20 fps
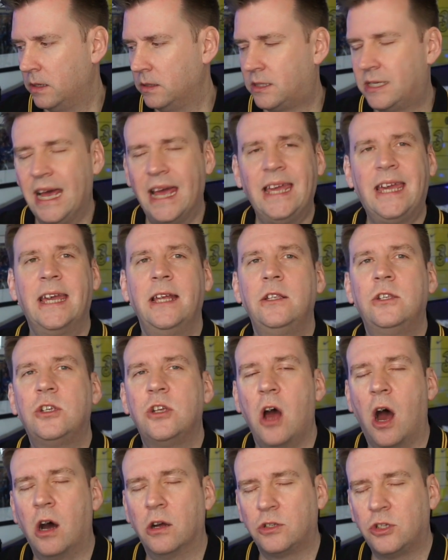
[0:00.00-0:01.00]
taking
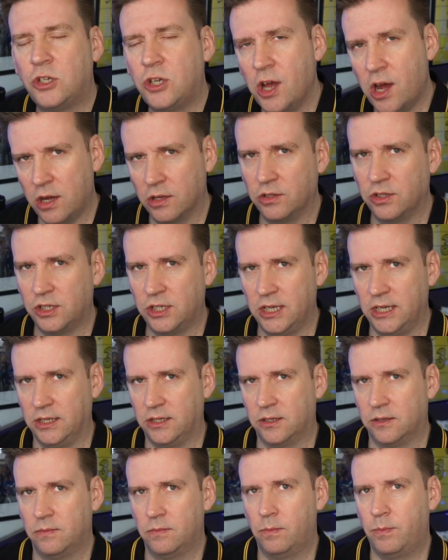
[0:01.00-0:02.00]
our
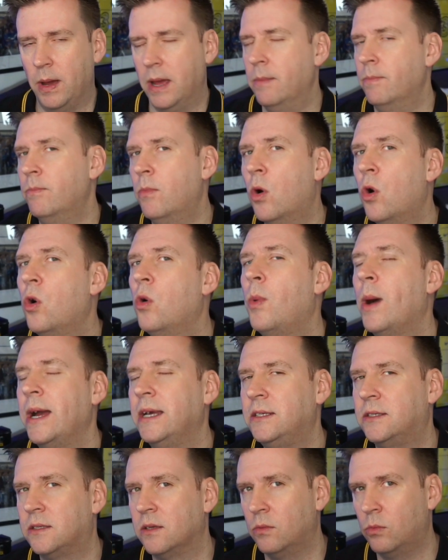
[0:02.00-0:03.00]
chances, but in more
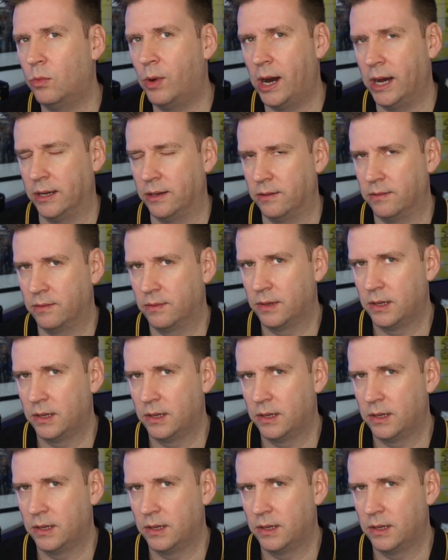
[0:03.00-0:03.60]
ways than one.